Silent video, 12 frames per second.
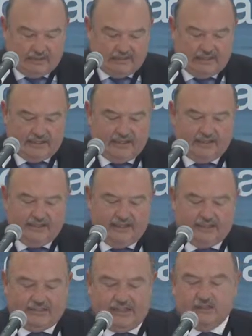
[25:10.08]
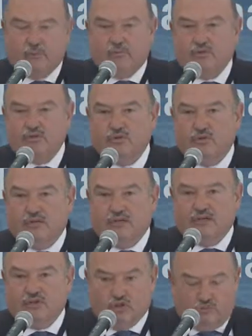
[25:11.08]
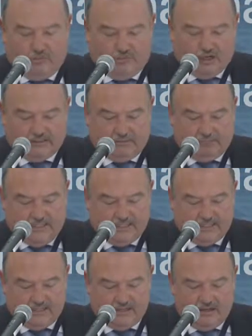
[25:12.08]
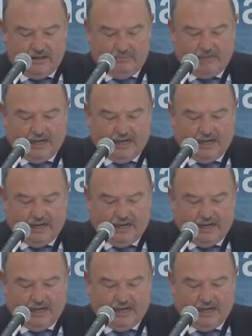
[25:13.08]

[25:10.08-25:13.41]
to obtain the benefits for all parties.